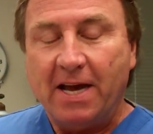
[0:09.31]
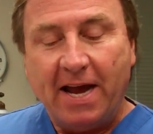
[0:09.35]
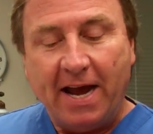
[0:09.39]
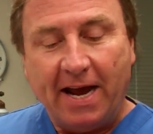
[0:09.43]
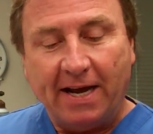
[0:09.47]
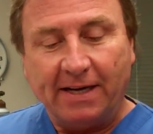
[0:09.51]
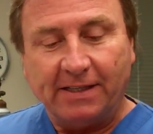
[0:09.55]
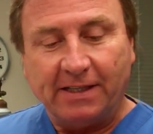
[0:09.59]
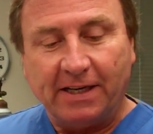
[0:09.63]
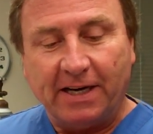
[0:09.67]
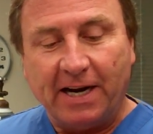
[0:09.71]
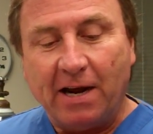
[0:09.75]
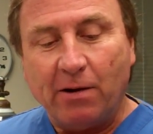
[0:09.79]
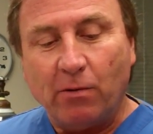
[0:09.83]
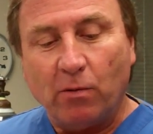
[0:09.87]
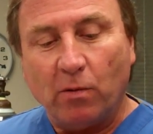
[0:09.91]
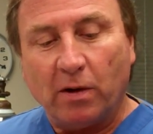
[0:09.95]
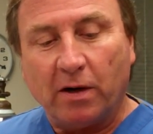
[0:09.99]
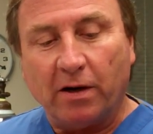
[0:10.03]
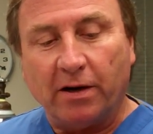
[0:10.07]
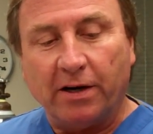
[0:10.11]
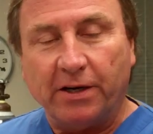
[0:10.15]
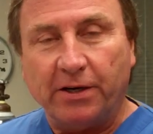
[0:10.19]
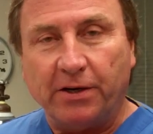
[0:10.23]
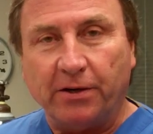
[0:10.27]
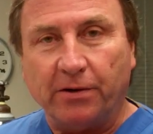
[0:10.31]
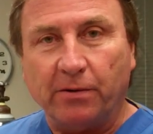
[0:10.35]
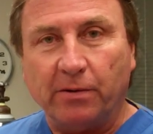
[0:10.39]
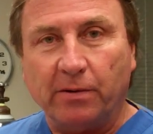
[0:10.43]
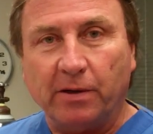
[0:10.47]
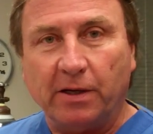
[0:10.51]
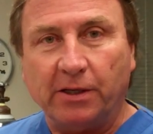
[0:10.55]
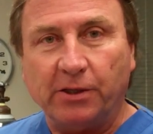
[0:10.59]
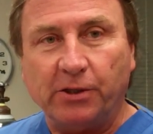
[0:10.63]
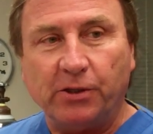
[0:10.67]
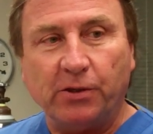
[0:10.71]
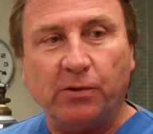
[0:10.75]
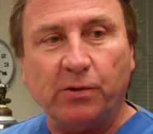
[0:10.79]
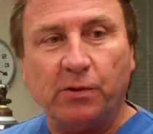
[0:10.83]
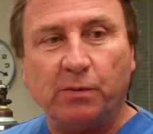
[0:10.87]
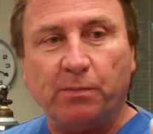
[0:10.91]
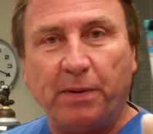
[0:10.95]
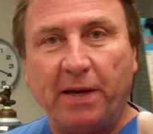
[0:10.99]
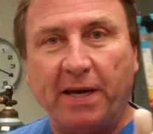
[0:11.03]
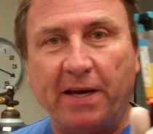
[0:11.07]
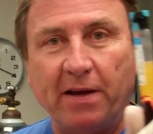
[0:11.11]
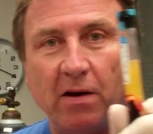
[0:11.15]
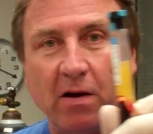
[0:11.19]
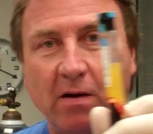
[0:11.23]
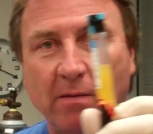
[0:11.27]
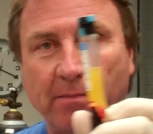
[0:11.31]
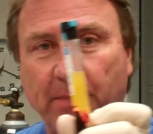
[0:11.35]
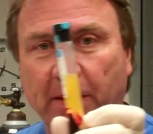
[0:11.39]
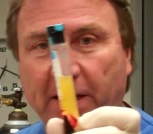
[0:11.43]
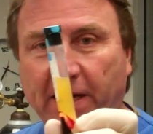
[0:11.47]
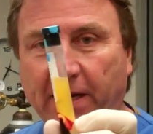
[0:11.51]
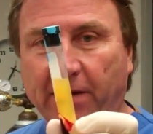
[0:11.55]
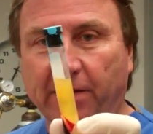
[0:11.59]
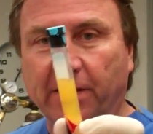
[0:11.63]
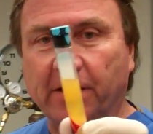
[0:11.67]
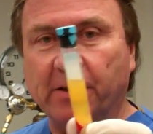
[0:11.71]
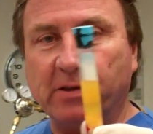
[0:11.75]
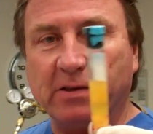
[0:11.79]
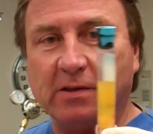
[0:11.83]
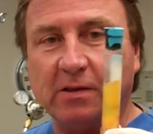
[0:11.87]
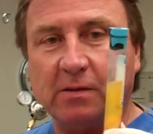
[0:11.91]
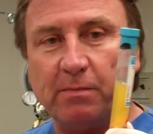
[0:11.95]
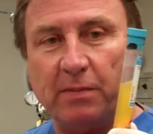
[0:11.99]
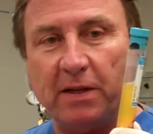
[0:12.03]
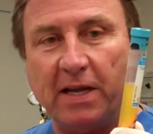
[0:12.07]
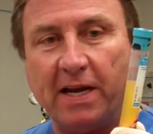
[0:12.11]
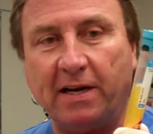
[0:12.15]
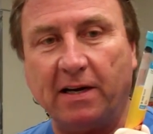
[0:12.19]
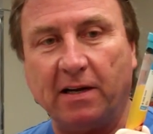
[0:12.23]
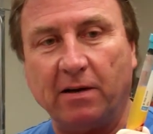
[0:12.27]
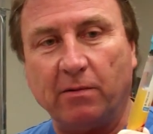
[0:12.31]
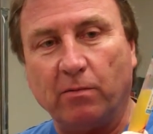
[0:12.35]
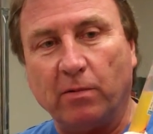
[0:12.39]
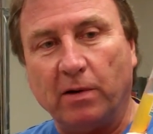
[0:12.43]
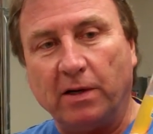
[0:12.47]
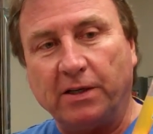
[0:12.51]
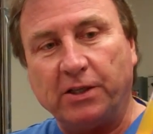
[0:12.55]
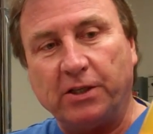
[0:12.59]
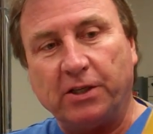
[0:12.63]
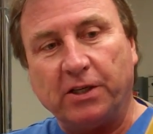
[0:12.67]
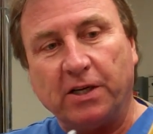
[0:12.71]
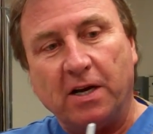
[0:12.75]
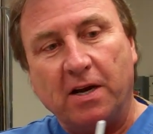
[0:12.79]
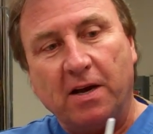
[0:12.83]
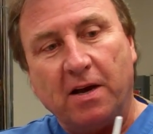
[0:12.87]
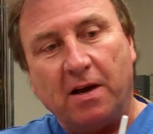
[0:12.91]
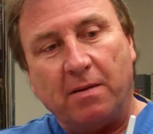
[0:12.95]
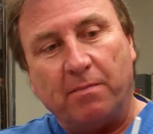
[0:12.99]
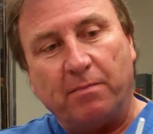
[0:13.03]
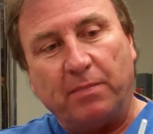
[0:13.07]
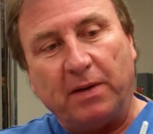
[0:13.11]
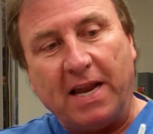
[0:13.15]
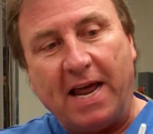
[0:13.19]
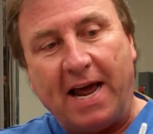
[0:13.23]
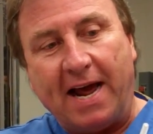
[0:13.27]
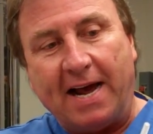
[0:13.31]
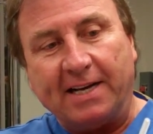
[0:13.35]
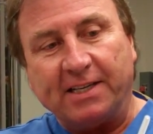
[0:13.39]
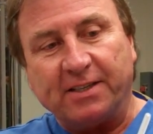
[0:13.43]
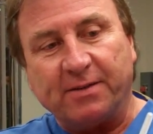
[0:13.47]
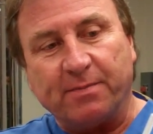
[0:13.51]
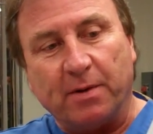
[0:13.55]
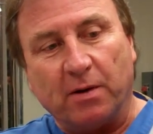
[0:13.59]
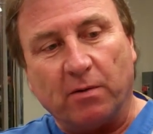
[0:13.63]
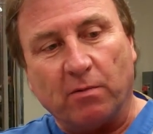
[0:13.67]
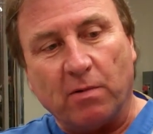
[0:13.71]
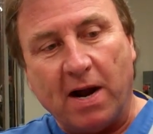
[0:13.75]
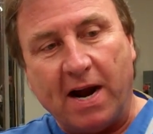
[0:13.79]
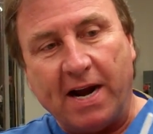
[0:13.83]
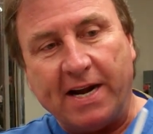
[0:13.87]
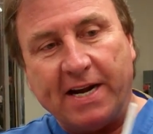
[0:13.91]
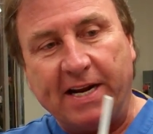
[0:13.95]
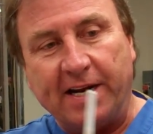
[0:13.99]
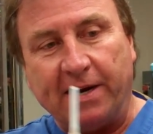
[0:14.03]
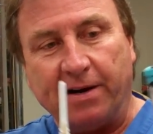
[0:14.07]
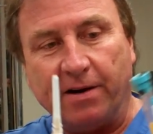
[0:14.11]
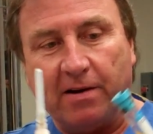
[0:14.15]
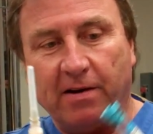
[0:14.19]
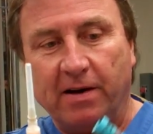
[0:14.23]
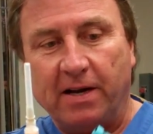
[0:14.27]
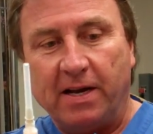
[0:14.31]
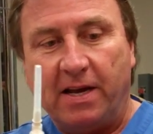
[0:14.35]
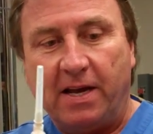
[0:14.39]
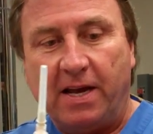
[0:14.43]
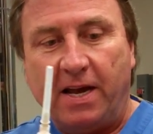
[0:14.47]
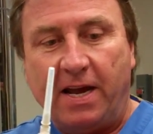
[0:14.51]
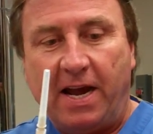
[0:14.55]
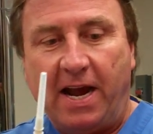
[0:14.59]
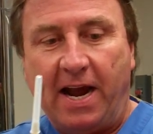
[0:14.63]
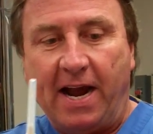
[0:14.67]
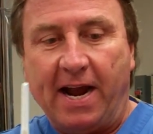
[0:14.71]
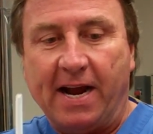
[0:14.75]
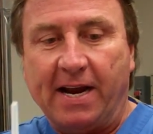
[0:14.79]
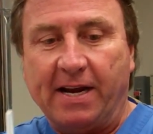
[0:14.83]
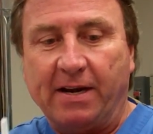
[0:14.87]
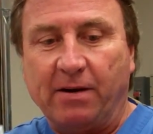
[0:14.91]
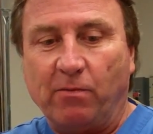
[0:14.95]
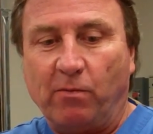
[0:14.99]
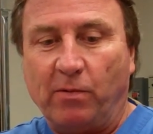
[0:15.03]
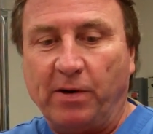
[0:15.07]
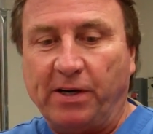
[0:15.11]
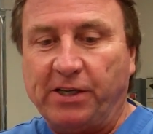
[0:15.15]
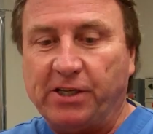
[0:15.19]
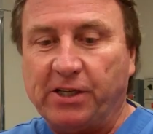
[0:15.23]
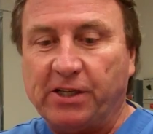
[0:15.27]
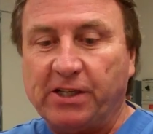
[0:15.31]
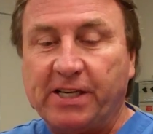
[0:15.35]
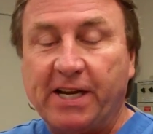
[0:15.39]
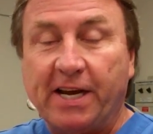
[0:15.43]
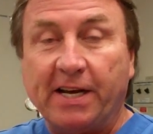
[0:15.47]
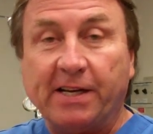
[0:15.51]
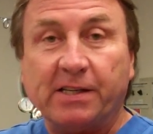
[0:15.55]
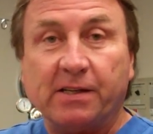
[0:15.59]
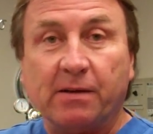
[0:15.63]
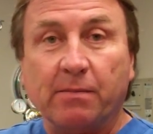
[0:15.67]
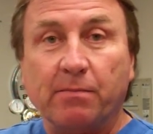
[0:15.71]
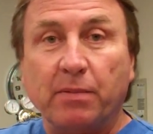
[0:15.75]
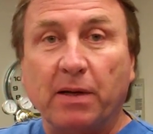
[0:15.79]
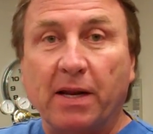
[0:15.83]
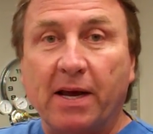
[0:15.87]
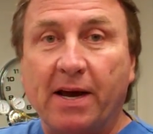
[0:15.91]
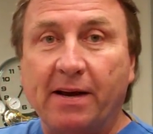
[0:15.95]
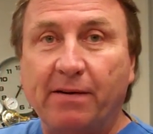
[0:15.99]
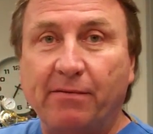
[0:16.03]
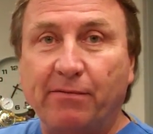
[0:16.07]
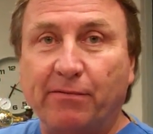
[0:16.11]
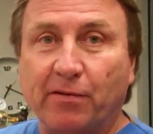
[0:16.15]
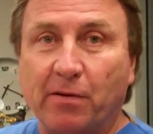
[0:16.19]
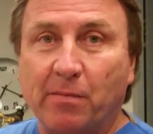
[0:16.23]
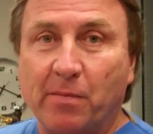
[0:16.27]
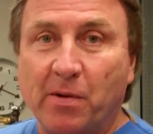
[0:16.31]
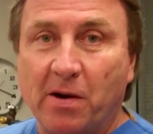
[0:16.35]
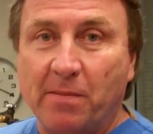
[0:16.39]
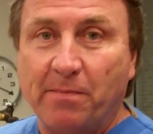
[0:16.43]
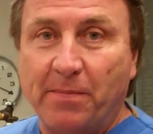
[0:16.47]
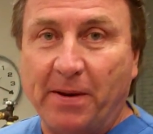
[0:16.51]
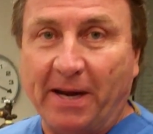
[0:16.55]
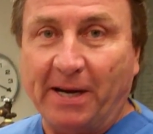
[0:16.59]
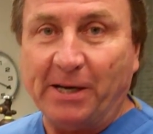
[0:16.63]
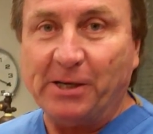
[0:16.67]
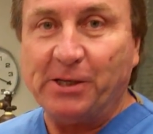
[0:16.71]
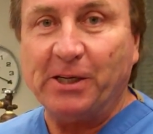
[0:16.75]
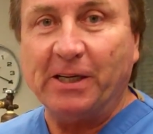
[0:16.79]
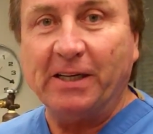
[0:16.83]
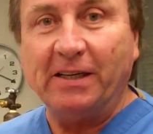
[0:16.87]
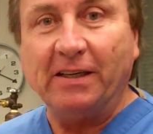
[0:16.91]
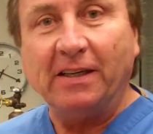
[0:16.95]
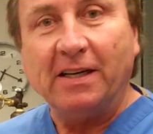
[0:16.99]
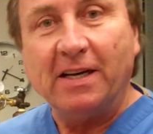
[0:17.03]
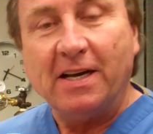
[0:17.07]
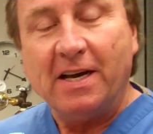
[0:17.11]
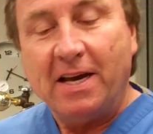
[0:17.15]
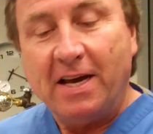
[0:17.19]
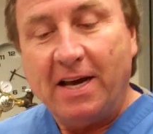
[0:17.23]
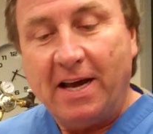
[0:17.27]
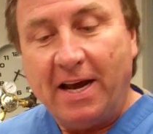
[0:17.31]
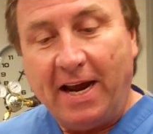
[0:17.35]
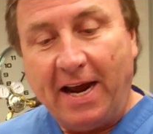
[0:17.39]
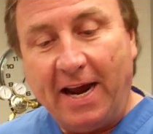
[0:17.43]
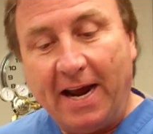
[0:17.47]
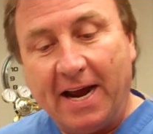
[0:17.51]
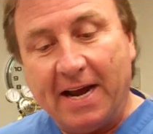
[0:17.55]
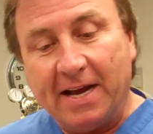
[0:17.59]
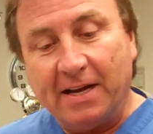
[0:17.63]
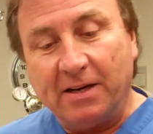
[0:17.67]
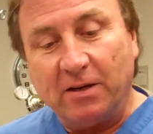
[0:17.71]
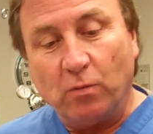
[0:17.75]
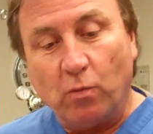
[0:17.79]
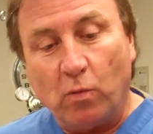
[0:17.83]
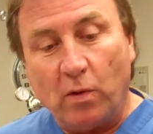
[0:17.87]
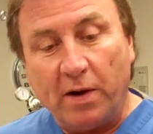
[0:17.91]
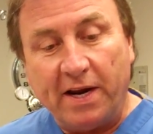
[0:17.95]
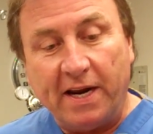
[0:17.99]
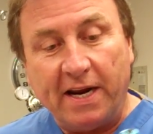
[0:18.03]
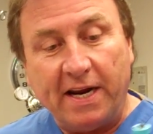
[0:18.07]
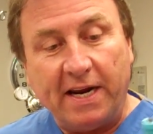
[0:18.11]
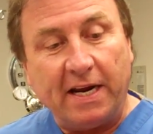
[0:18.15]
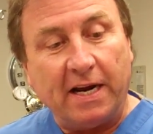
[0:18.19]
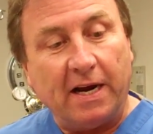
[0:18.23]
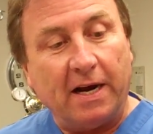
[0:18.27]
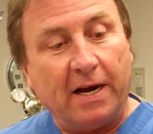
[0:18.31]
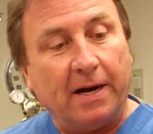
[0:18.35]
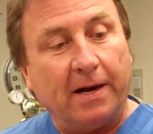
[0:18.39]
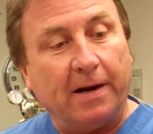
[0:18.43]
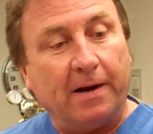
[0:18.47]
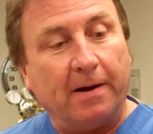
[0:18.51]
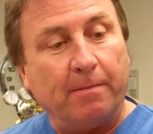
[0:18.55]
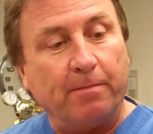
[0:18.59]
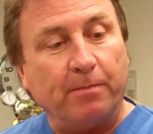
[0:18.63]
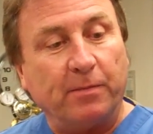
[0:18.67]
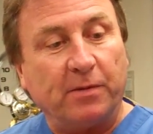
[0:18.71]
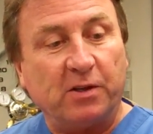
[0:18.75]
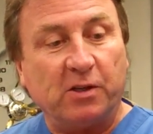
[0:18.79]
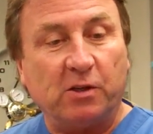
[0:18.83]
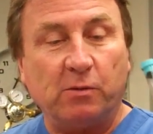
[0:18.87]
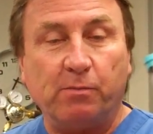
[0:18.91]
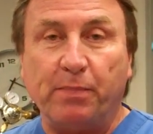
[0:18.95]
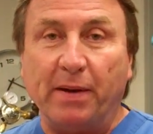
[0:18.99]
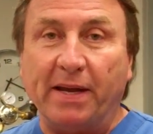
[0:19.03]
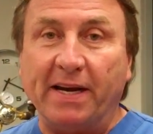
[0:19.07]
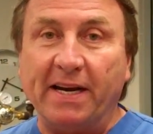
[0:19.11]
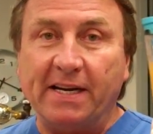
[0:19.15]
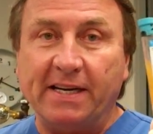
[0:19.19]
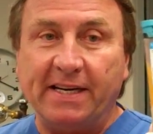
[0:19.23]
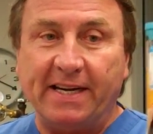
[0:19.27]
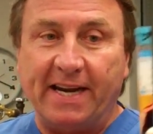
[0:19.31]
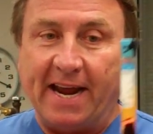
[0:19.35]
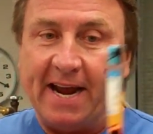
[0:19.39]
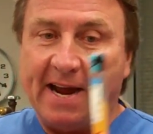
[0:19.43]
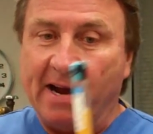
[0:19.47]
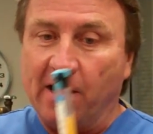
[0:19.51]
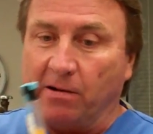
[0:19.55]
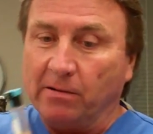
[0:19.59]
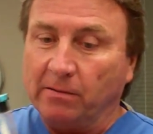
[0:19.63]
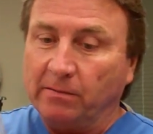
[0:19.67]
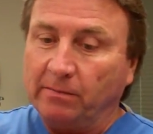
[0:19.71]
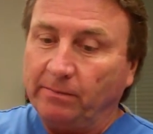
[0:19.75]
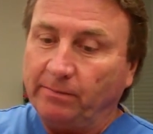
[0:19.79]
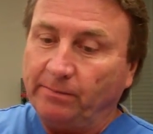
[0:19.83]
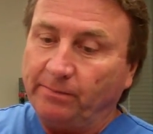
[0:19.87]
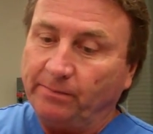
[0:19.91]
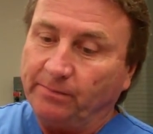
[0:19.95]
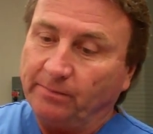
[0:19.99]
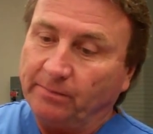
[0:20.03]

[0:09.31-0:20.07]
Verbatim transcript: And today what we're going to do is use PRP. This is platelet rich plasma right here, and we just take some blood from our patient and we spin it down,